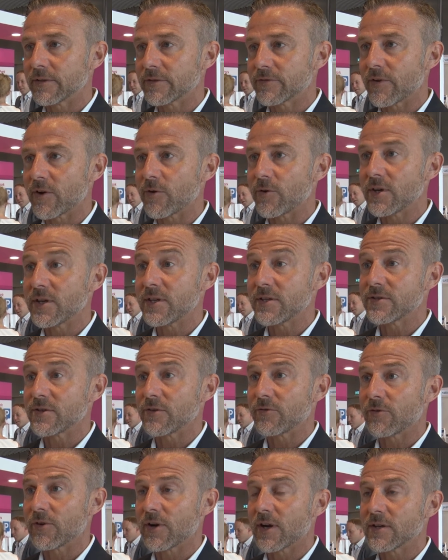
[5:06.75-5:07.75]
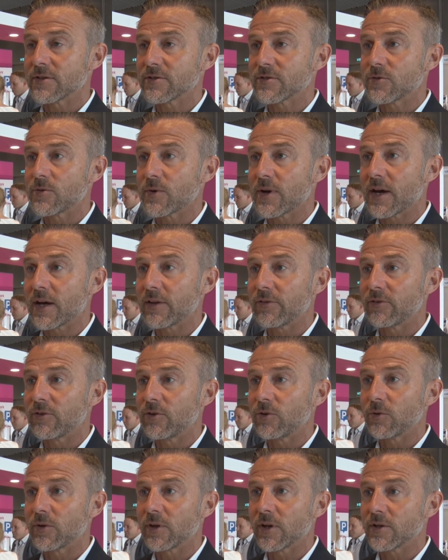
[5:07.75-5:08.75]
very easy for us to add new